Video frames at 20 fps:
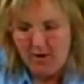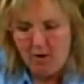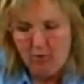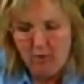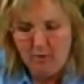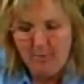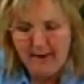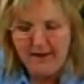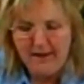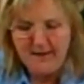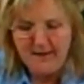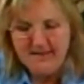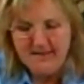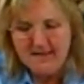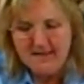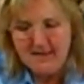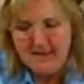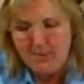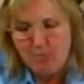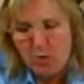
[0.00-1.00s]
Rebecca
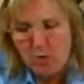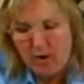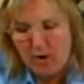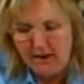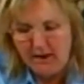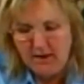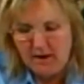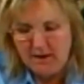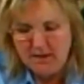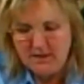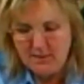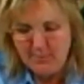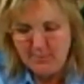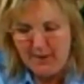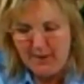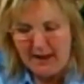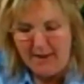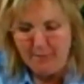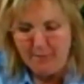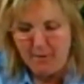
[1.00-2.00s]
says, I'm working on some
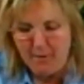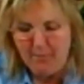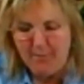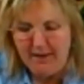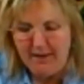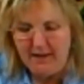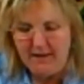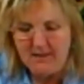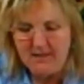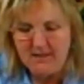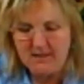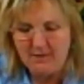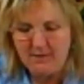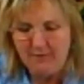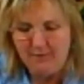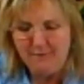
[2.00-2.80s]
paper-pieced